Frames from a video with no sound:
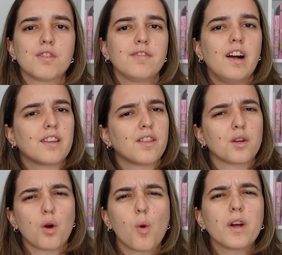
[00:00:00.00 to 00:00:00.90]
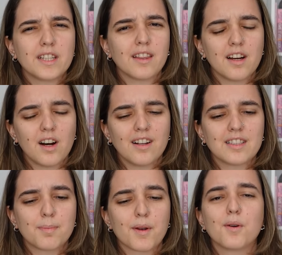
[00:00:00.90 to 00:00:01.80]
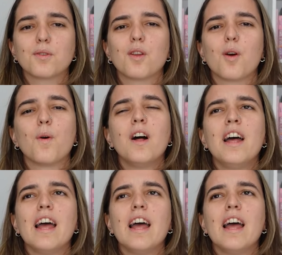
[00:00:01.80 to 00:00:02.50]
The fact that they're always at the hospital, you know,